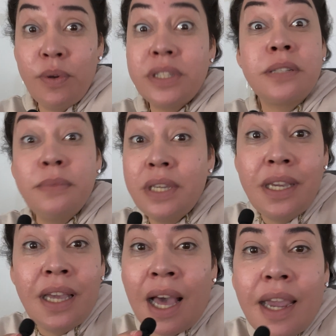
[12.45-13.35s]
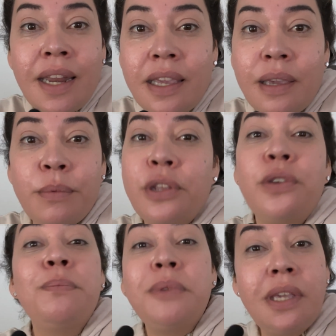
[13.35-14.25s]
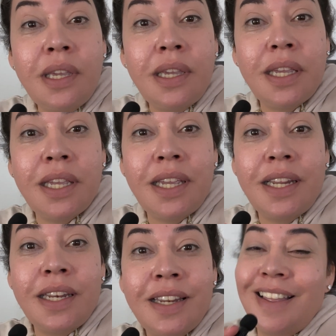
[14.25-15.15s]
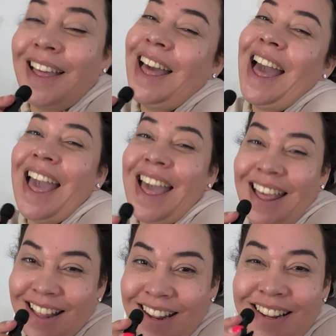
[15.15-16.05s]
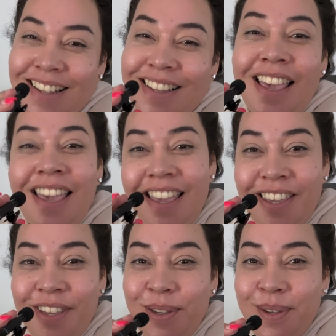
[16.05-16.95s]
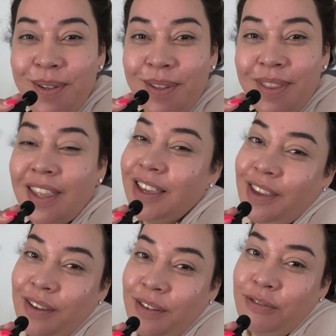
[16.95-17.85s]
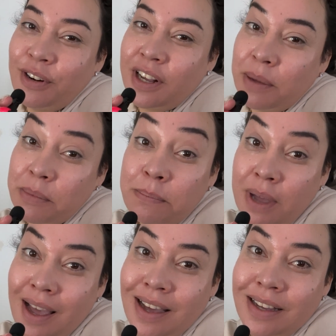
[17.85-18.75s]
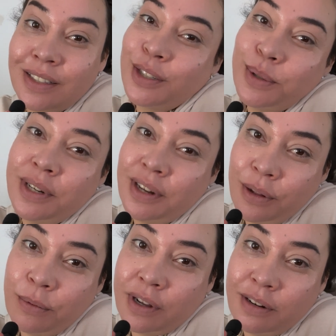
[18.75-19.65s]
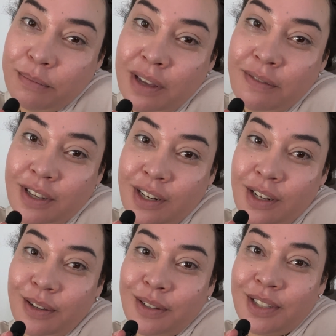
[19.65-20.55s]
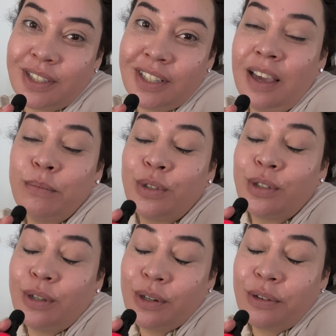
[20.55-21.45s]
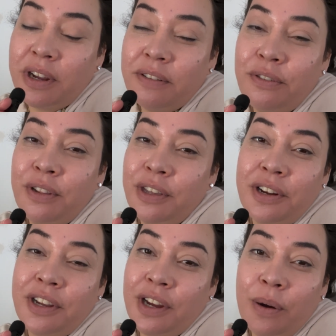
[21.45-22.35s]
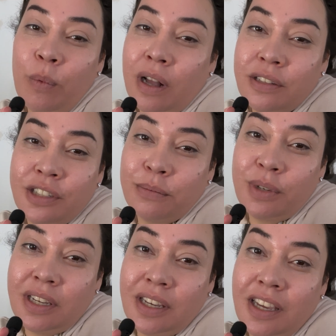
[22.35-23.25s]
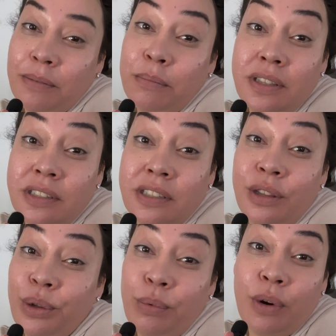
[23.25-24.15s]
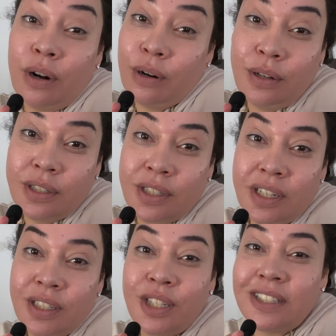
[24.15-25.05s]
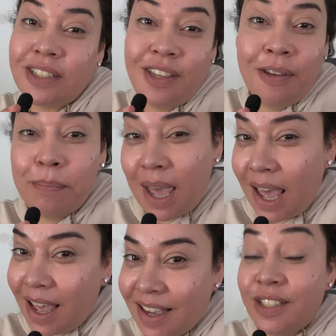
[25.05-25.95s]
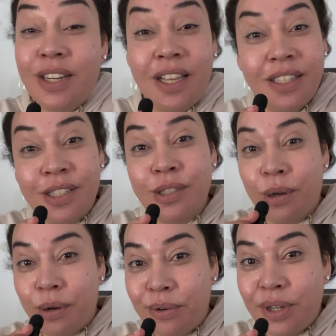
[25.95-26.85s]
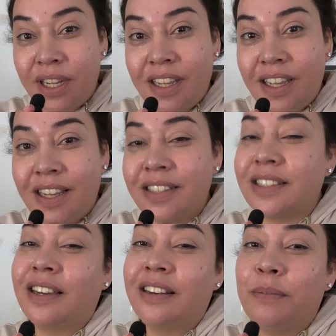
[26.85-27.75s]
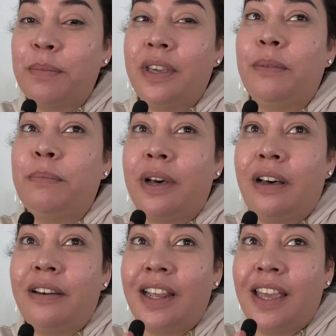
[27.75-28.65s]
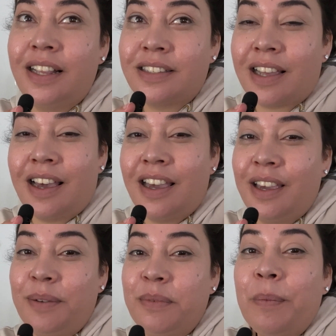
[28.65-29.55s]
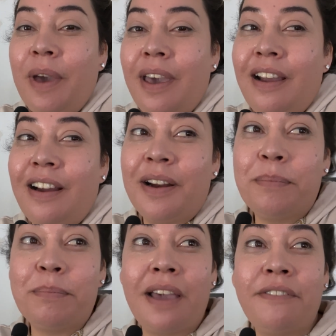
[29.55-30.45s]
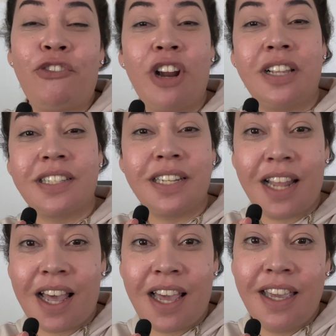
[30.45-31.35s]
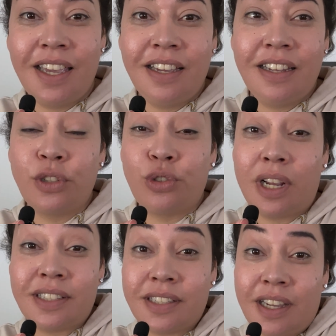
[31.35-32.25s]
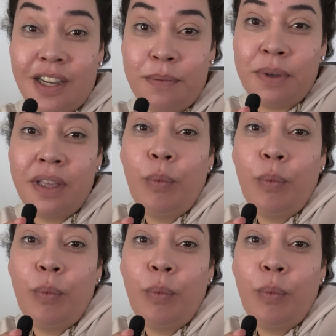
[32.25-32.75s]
It's me, Heidi. What do you mean? Hey, you. Thank you for coming back to another one of my videos. I am so grateful that you're here watching me. It means the world to see you back. Today's story, it's gonna be about a time where my friends and I dressed up.